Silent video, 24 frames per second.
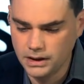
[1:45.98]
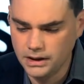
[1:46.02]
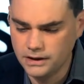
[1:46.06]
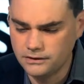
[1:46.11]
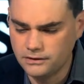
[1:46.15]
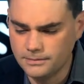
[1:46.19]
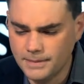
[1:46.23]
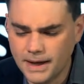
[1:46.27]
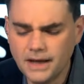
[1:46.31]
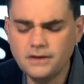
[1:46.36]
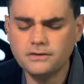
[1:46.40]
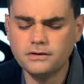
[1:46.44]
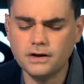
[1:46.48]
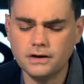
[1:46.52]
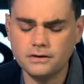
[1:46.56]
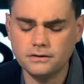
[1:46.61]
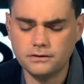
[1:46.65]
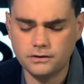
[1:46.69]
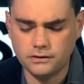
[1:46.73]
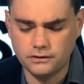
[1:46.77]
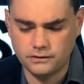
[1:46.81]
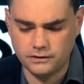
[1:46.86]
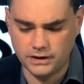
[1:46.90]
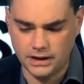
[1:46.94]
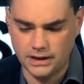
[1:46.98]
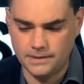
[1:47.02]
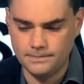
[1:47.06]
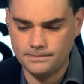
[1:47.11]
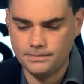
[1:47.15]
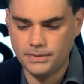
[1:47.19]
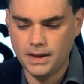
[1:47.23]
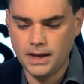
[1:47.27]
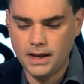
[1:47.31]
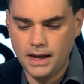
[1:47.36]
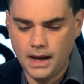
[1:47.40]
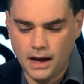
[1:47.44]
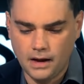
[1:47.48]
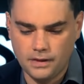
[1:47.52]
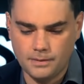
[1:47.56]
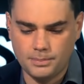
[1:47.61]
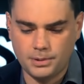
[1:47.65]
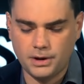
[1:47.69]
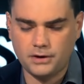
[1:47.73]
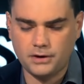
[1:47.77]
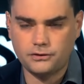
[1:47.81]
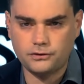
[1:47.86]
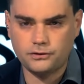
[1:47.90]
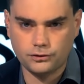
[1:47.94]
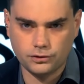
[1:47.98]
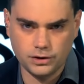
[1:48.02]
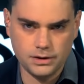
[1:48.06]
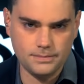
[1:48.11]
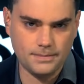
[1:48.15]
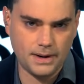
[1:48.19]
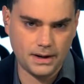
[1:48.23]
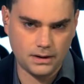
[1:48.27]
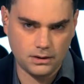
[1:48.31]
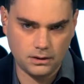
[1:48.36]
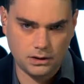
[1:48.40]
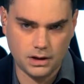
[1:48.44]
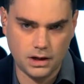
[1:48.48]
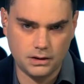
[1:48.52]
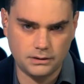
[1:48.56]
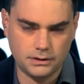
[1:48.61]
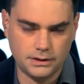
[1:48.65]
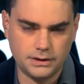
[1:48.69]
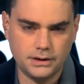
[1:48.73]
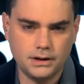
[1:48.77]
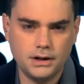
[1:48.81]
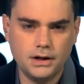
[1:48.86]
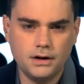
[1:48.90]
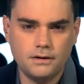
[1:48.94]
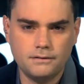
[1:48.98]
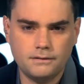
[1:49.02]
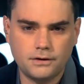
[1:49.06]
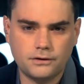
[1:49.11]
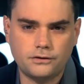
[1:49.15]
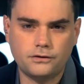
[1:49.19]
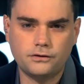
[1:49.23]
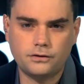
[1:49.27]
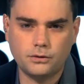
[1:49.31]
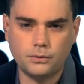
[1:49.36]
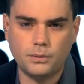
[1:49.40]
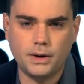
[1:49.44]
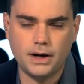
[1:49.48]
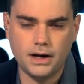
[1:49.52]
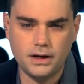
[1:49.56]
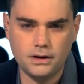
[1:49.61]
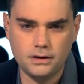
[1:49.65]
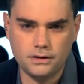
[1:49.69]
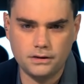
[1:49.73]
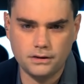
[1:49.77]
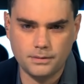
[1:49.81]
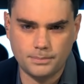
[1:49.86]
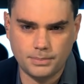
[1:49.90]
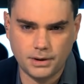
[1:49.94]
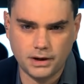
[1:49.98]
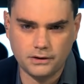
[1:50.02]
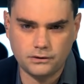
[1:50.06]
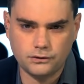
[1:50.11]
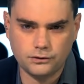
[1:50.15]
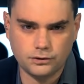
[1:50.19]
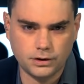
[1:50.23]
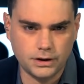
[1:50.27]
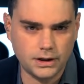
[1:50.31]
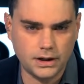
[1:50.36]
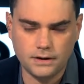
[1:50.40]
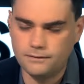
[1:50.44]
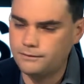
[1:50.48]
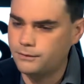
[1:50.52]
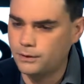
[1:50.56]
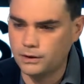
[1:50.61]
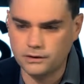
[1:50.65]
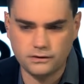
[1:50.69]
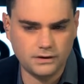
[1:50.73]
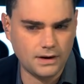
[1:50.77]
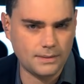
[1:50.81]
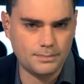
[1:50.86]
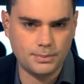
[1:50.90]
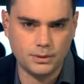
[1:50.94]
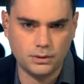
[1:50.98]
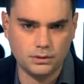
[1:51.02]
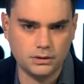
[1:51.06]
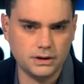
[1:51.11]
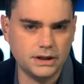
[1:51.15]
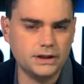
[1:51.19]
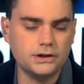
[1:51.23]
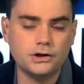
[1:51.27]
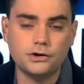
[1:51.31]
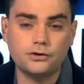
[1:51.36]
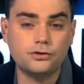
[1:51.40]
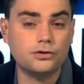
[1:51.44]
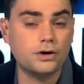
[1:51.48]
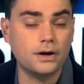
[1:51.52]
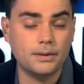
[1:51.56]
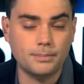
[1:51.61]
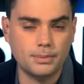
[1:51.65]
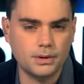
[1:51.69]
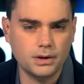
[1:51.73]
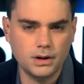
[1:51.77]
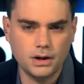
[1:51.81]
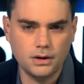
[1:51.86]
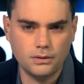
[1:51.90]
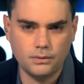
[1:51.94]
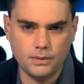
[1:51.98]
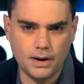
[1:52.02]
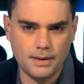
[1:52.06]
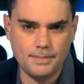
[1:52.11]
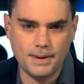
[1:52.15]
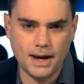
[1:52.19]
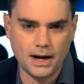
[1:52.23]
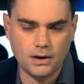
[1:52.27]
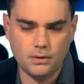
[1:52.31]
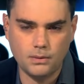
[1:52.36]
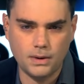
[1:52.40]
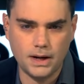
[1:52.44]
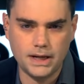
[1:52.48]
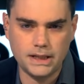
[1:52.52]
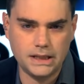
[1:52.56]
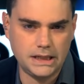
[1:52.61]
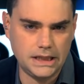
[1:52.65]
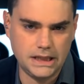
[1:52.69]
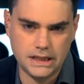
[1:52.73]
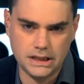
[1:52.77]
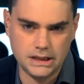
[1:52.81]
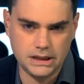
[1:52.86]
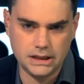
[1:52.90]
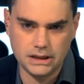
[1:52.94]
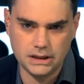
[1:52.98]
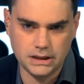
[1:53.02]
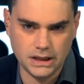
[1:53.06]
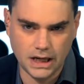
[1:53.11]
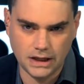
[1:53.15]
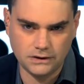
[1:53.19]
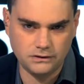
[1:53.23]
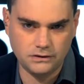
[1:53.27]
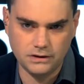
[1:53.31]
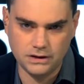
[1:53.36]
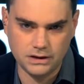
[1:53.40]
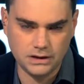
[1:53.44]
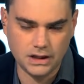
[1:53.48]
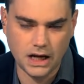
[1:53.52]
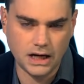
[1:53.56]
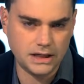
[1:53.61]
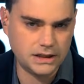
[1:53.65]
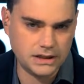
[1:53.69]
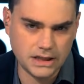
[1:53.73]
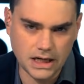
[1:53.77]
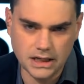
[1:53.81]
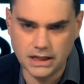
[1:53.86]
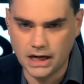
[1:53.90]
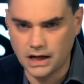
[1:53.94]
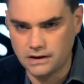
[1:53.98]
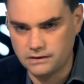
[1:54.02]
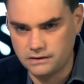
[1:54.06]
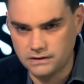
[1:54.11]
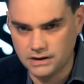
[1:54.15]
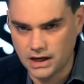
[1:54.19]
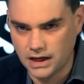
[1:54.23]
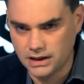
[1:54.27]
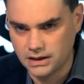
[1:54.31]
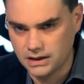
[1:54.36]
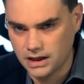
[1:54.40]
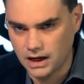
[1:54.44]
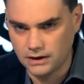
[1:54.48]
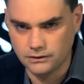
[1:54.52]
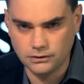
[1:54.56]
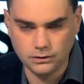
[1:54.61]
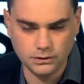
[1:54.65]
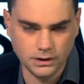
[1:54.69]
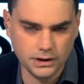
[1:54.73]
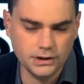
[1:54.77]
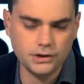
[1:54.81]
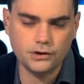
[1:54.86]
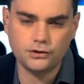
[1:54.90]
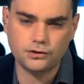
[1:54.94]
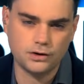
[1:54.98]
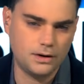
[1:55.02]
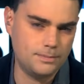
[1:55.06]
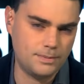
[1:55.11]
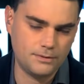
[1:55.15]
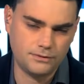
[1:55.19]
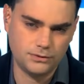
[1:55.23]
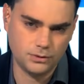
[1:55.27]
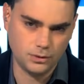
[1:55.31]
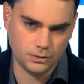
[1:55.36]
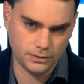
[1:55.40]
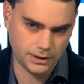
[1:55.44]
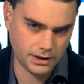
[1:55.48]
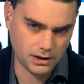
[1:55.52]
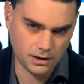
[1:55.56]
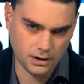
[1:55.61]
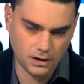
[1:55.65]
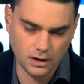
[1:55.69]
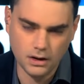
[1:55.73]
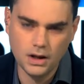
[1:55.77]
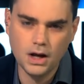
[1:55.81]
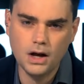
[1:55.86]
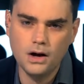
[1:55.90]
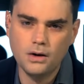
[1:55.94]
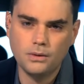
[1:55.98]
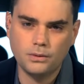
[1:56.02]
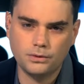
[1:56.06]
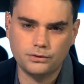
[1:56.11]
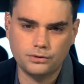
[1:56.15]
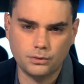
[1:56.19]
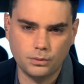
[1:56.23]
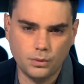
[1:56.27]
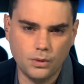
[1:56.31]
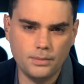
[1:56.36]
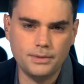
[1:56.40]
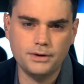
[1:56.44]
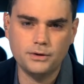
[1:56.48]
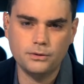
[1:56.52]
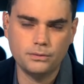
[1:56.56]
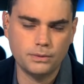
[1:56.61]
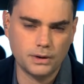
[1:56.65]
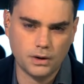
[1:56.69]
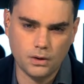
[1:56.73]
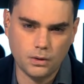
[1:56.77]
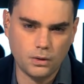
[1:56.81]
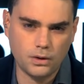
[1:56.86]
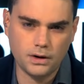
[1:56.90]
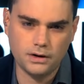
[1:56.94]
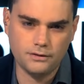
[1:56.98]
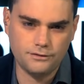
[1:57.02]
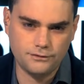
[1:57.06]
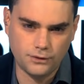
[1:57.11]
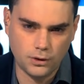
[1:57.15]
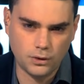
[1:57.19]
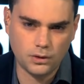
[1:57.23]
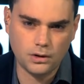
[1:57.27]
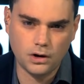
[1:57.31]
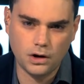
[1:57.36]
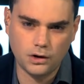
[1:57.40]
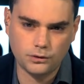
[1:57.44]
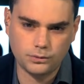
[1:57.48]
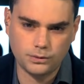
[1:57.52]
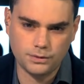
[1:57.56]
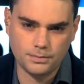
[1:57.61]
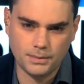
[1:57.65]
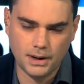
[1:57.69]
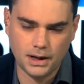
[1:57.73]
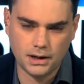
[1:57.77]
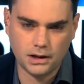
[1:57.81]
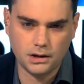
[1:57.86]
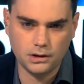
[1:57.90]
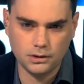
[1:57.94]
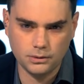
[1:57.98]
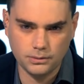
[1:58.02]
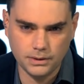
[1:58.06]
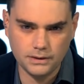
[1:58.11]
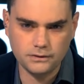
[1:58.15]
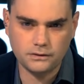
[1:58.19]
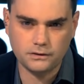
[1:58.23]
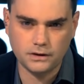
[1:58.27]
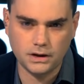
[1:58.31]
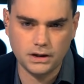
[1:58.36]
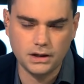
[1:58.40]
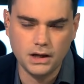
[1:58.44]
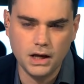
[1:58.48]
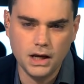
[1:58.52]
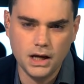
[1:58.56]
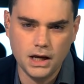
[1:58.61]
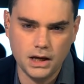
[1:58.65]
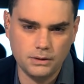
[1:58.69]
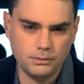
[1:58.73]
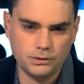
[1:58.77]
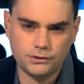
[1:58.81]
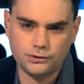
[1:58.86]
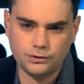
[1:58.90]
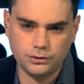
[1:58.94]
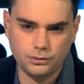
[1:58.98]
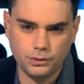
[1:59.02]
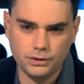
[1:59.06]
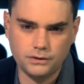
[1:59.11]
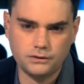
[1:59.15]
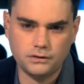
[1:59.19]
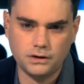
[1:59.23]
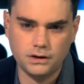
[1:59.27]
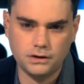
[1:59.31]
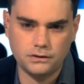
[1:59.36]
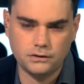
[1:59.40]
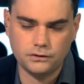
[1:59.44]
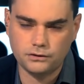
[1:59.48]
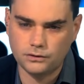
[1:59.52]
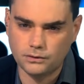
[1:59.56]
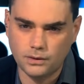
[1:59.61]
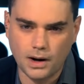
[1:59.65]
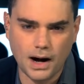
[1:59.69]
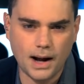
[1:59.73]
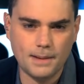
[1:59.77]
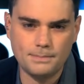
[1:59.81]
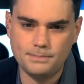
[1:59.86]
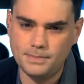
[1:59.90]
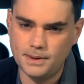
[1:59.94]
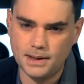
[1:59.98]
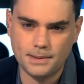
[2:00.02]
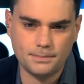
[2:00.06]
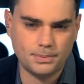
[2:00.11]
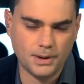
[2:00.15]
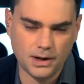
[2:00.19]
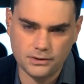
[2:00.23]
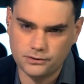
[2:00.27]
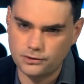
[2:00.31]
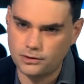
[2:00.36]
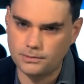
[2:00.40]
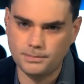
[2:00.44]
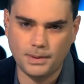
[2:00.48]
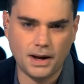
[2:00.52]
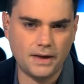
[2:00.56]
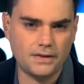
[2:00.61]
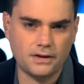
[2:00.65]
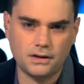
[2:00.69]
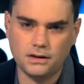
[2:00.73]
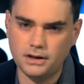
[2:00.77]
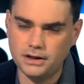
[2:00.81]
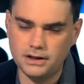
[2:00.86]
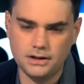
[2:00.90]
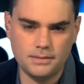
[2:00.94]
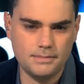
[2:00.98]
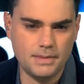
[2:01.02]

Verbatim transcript: It's amazing to see how the press treat Michael Cohen versus the way the press treated, for example, Linda Tripp way back when in 1998, 1999. So Linda Tripp, if you'll recall, was the woman who recorded phone calls with Monica Lewinsky in which Lewinsky described being pressured by the Clinton